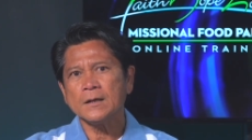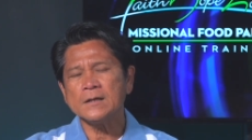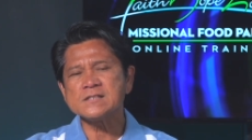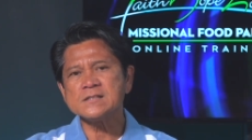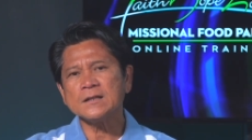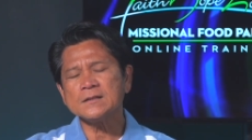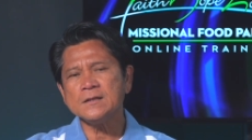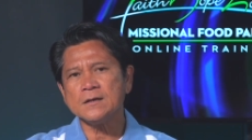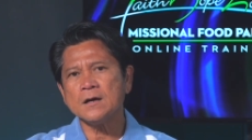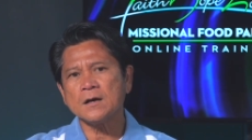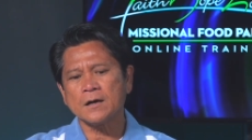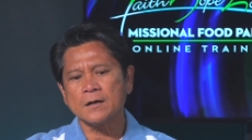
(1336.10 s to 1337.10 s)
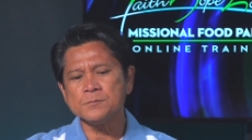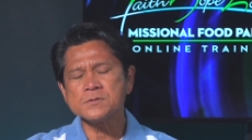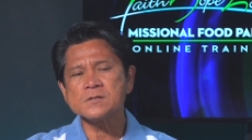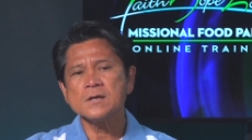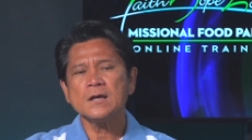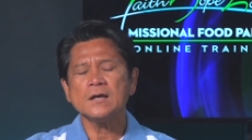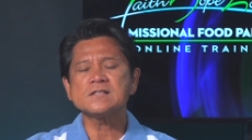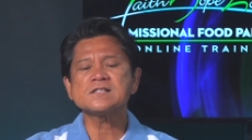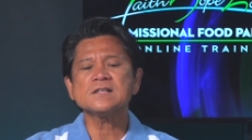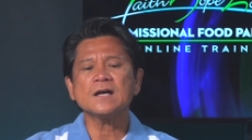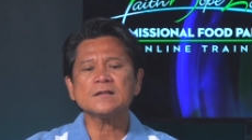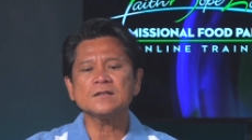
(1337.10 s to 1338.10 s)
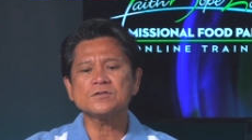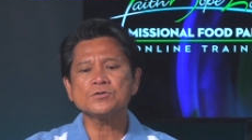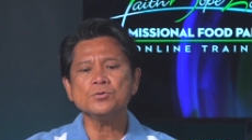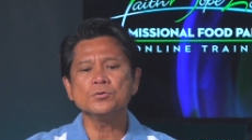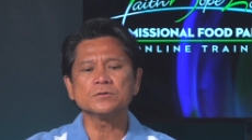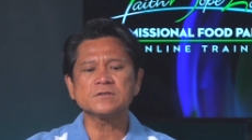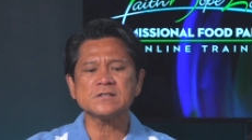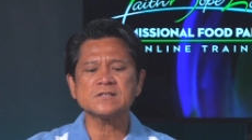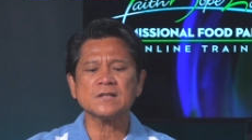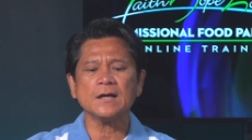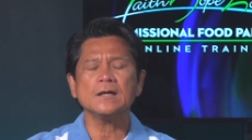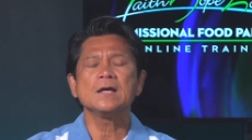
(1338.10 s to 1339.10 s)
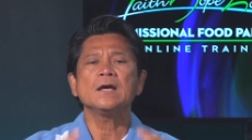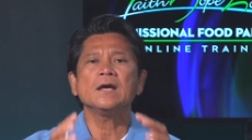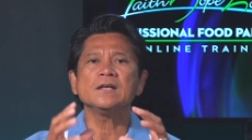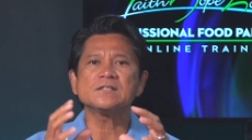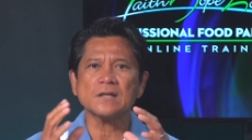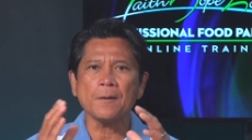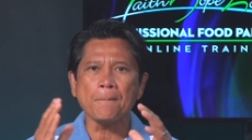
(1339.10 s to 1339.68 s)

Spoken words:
it's not the arms, it's not the tools, it's